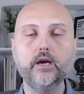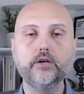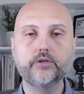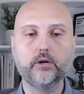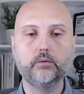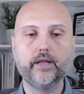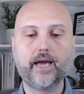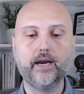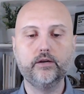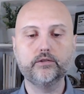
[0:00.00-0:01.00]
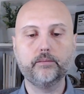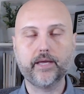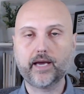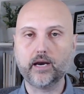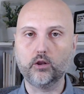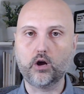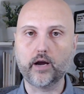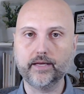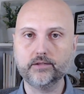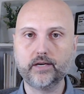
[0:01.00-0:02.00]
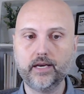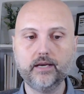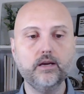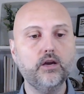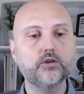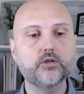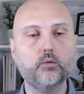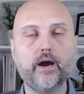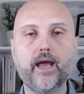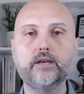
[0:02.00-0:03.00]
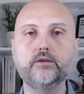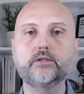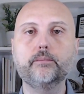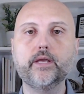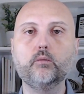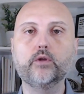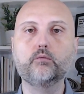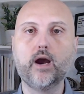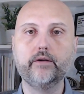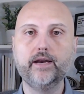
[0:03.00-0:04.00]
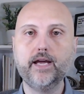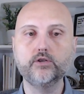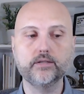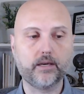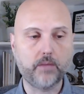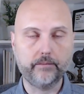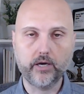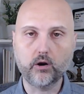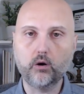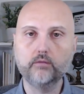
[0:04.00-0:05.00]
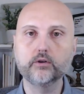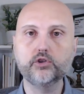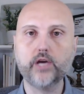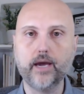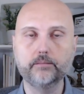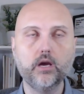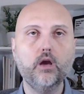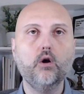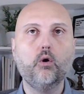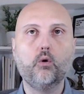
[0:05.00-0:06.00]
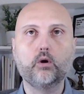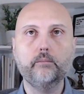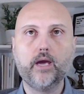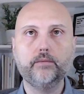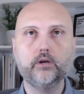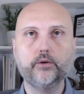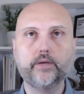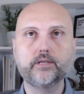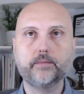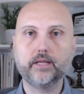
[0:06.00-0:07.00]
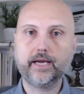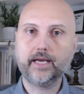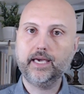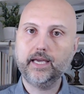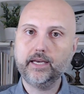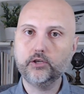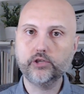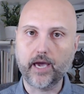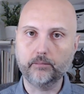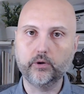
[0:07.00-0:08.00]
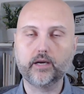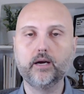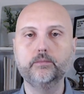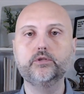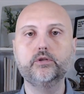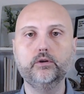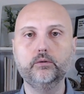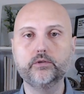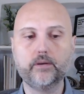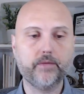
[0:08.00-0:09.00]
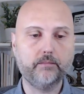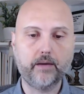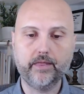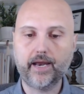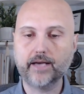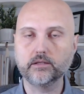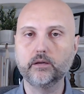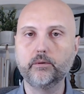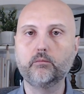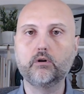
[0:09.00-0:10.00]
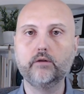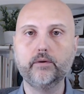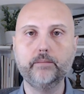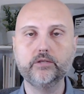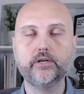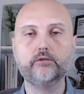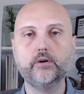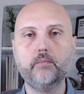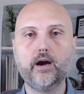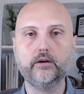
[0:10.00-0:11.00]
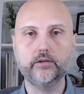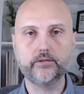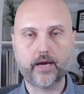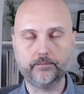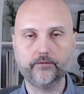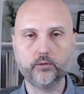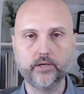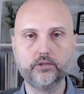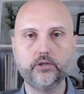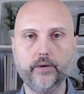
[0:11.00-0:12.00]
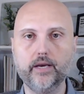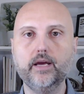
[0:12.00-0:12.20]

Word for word: So you really got to do something kind of long and skinny. So why not do something with rounded edges, like maybe an oval shape, or maybe you're doing something like a kidney shape when it comes to something maybe that has a little bit more of a mid-century modern type of twist to it.